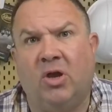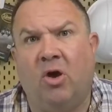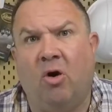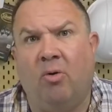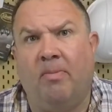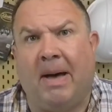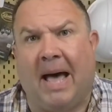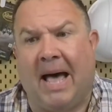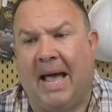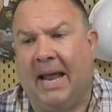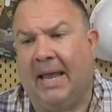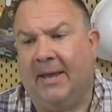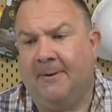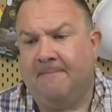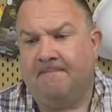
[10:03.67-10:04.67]
go
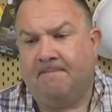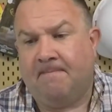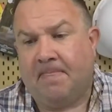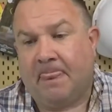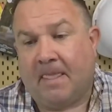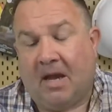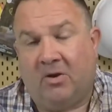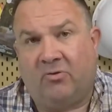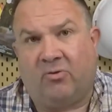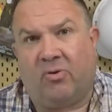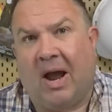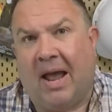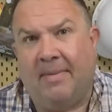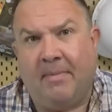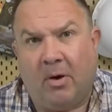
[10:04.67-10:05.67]
buy a
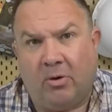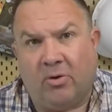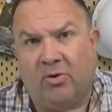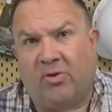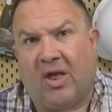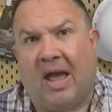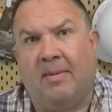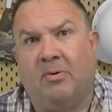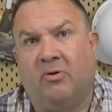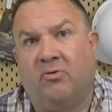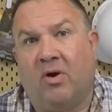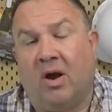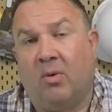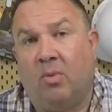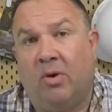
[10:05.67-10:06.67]
tri-motor
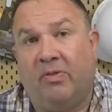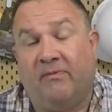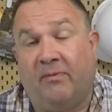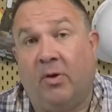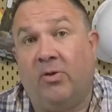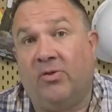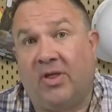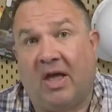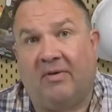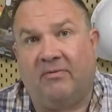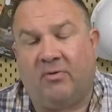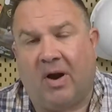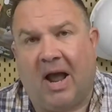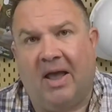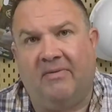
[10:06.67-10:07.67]
Cybertruck with full
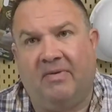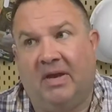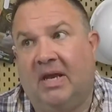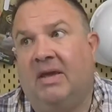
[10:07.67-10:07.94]
self-driving,